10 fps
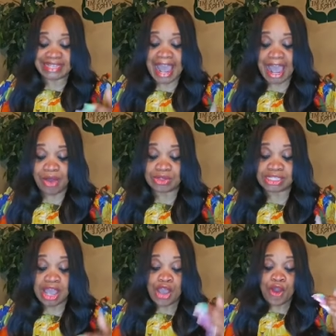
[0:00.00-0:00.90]
house
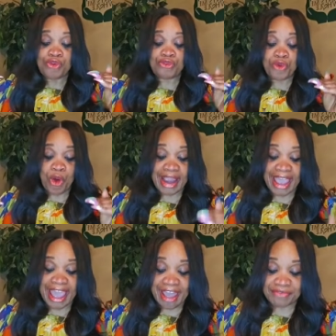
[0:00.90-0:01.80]

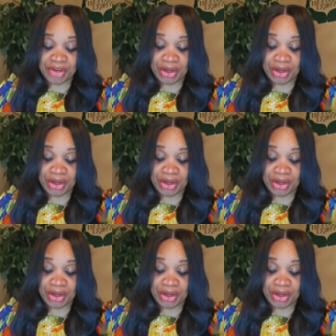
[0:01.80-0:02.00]
forever.